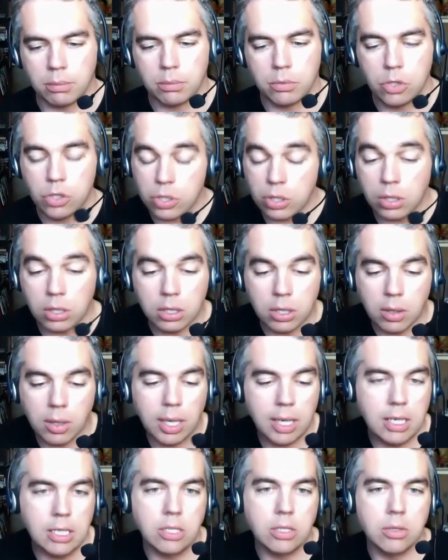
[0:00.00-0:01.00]
sure, go
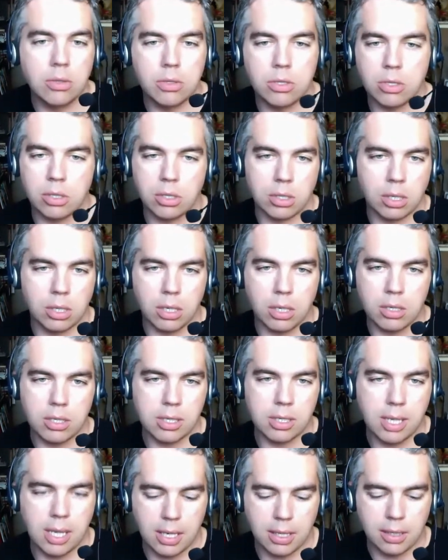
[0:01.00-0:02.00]
ahead and use your
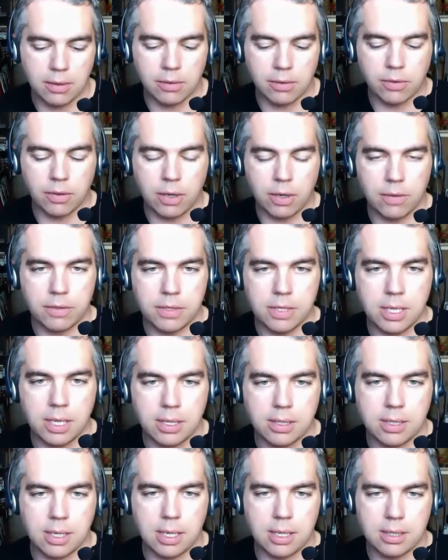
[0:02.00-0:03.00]
understanding of
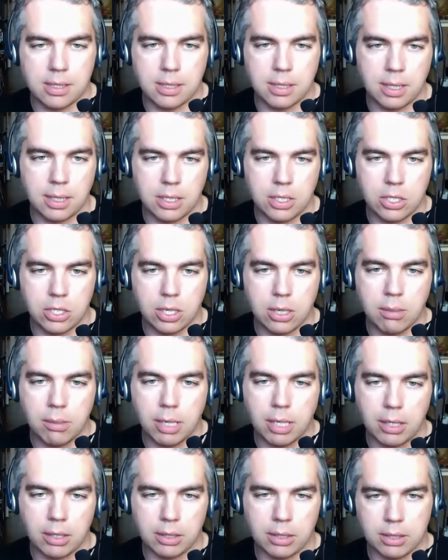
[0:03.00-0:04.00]
CSS and
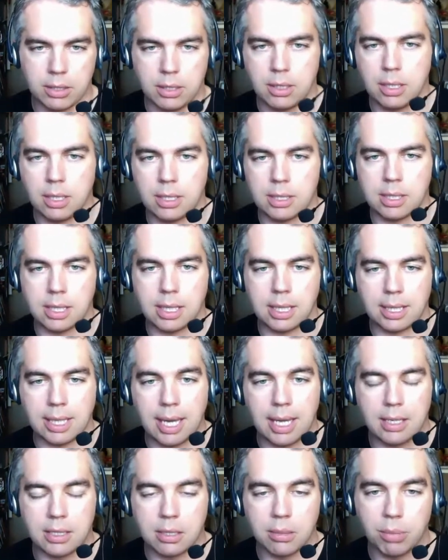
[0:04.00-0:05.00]
HTML and things like
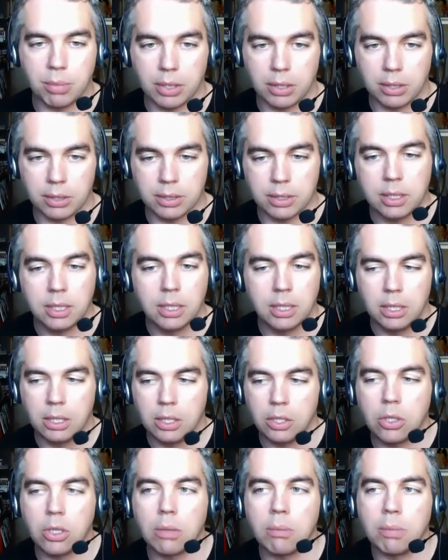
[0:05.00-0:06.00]
that to build.
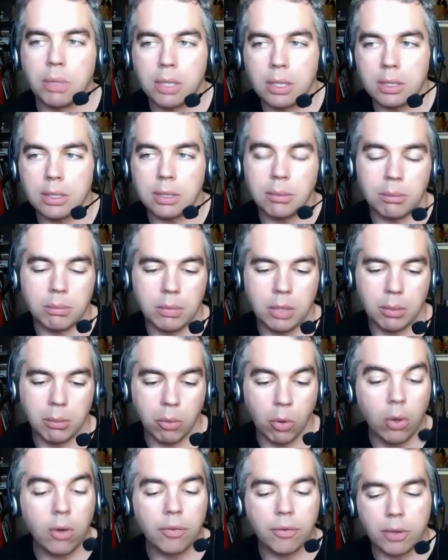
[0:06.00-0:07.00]
You can build a
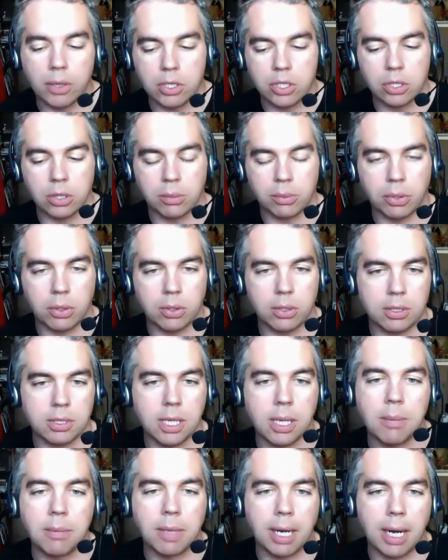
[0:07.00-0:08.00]
more functional
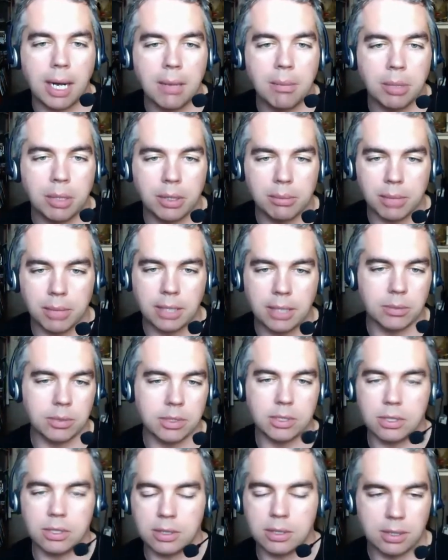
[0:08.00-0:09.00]
prototype than I build. Mine
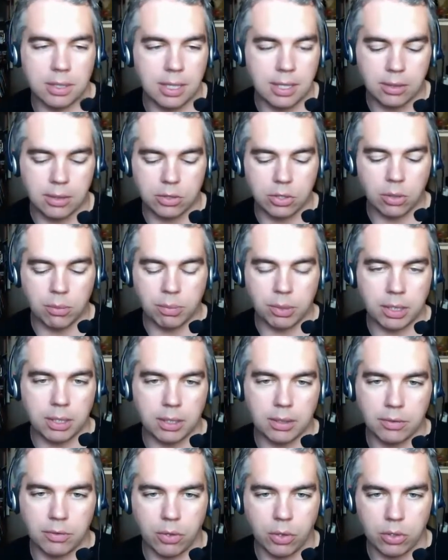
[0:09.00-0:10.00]
was just Kinotopia
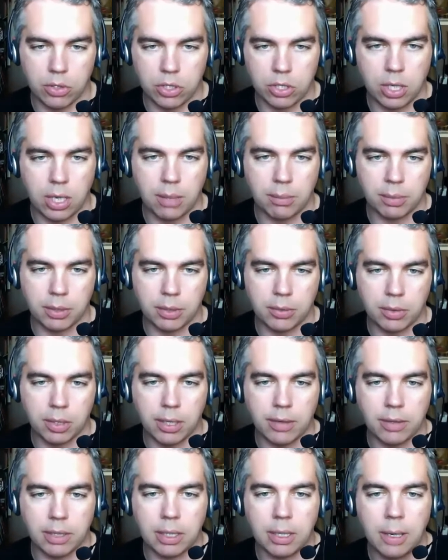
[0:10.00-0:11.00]
and Photoshop and
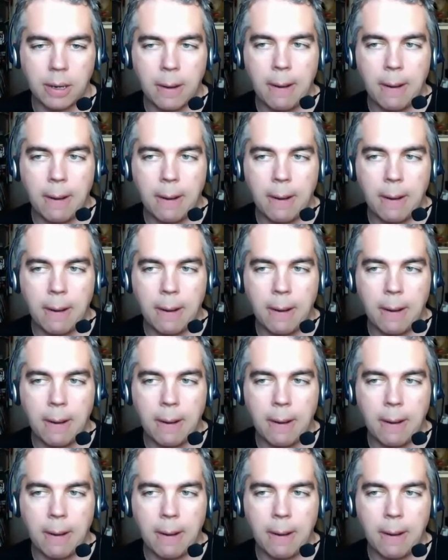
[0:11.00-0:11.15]
whatever.